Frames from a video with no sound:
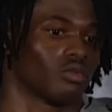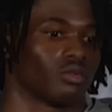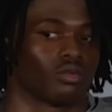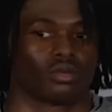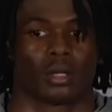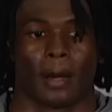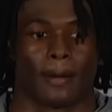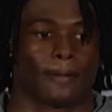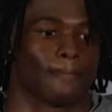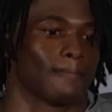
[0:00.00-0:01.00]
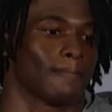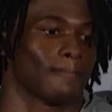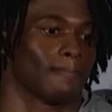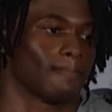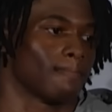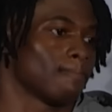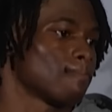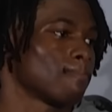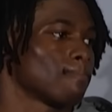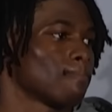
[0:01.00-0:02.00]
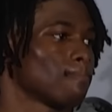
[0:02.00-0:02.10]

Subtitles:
Oh, Jeff Gilbert, Press Pros.